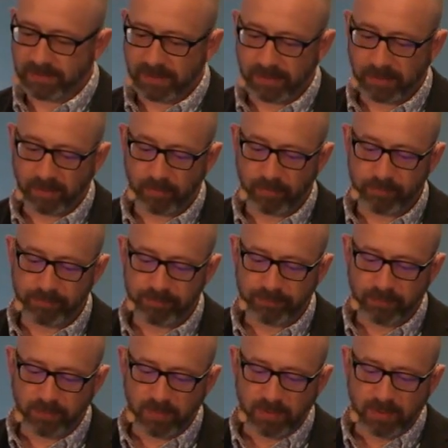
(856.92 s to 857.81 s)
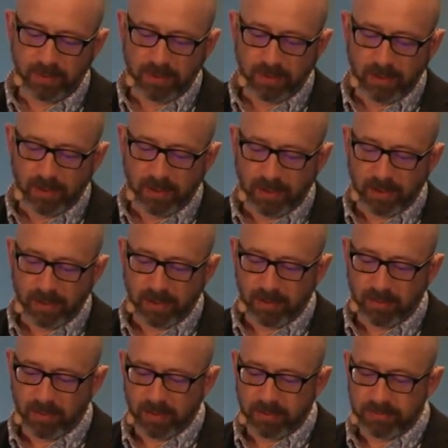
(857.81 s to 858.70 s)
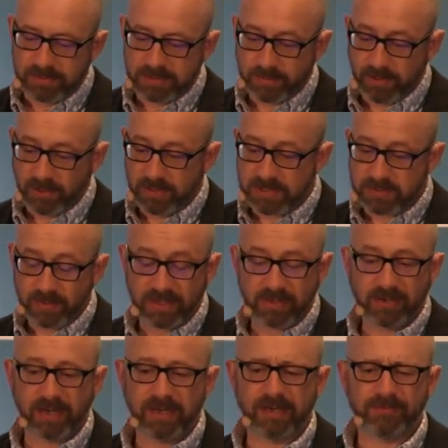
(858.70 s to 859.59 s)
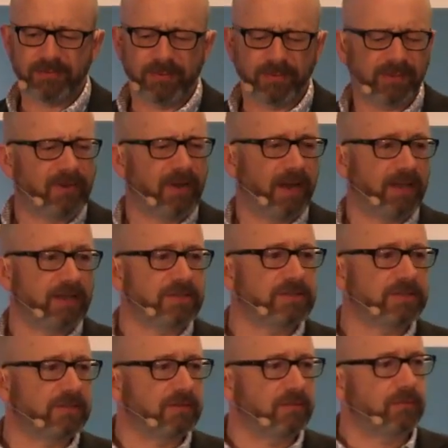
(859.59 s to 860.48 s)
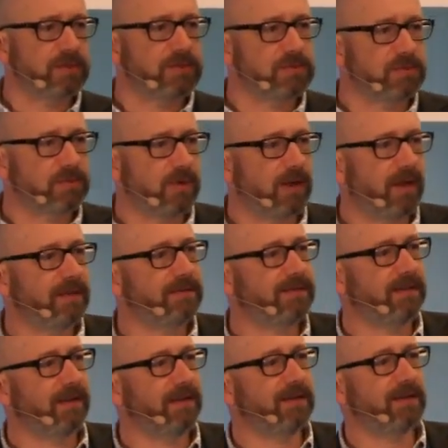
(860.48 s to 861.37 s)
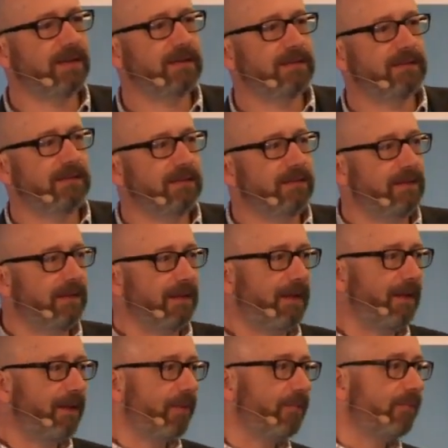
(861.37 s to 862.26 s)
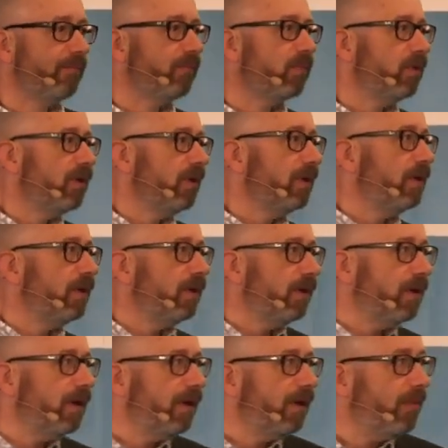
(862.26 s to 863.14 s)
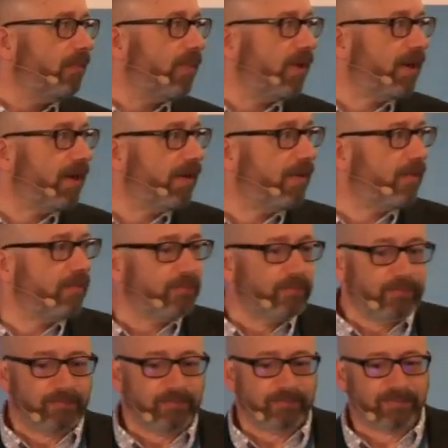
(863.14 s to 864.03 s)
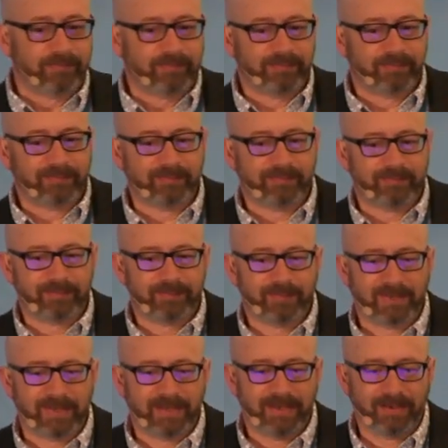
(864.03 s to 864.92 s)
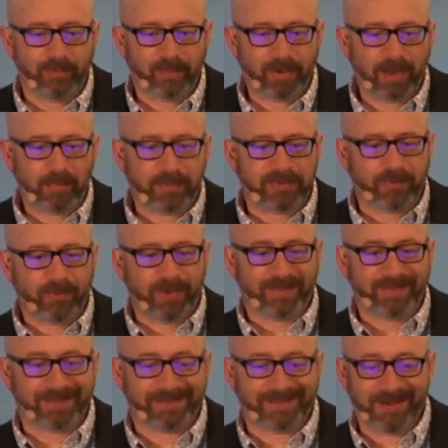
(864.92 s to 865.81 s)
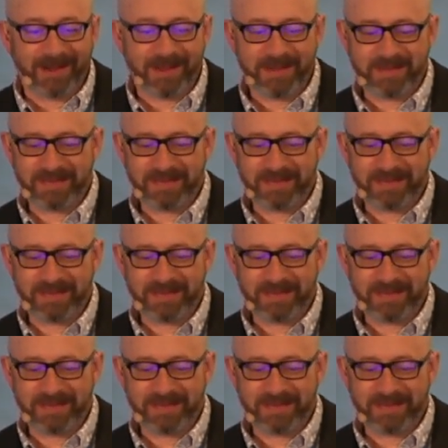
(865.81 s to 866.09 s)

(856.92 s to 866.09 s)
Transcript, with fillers: Um, uh, and to be honest, we created it from scratch, which was quite entertaining. Um, but um, you know, perhaps a waste of time